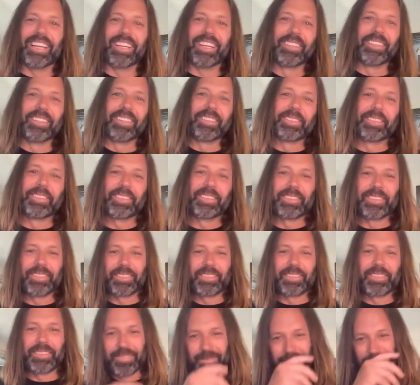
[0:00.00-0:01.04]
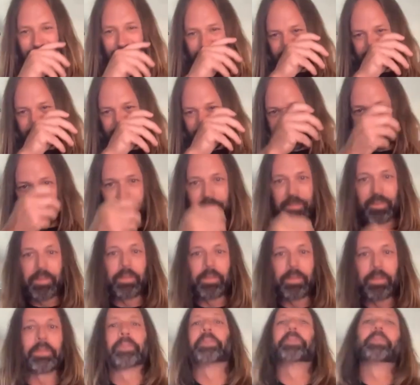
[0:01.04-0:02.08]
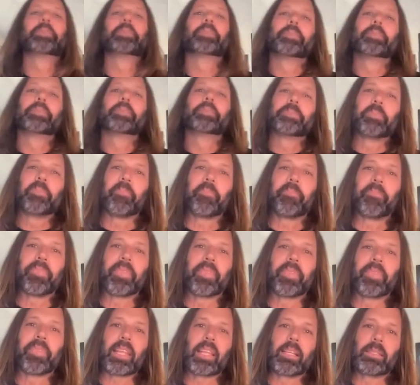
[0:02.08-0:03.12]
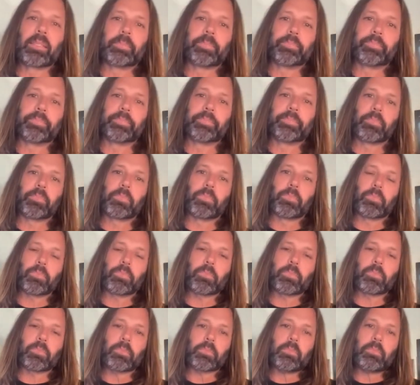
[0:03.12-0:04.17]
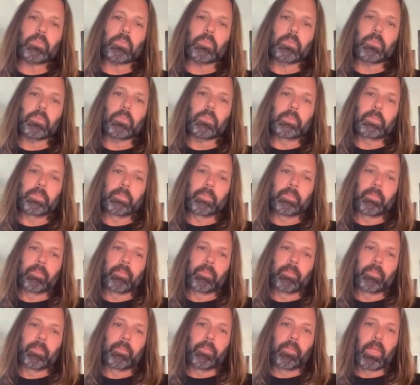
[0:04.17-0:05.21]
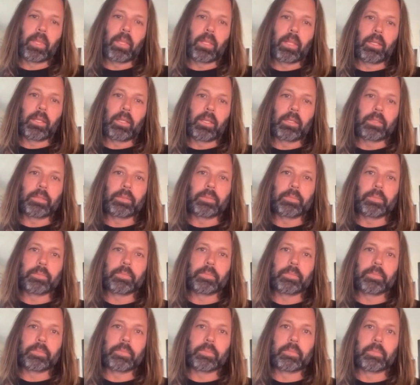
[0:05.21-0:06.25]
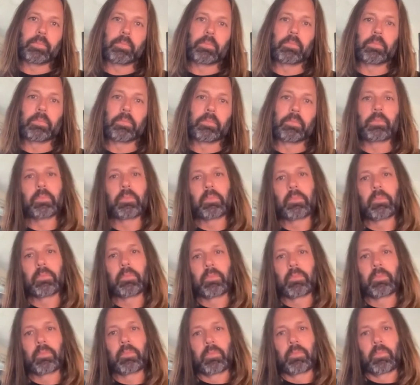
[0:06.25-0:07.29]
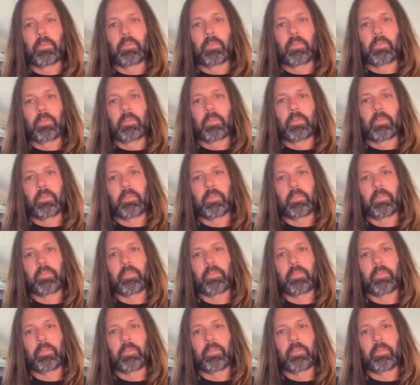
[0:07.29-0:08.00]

(not speaking)